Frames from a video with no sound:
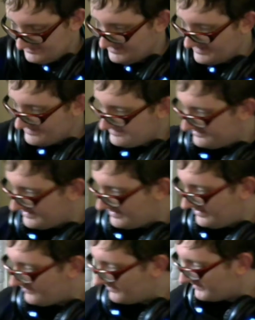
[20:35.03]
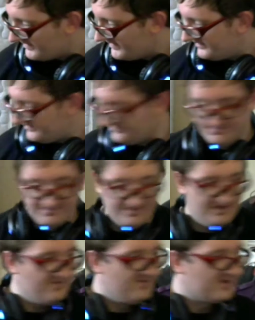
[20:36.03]
that's an area where I'm gonna have to
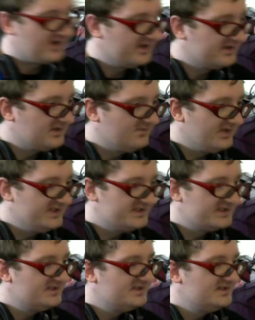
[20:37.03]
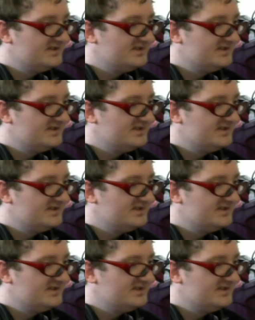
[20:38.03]
work on completion.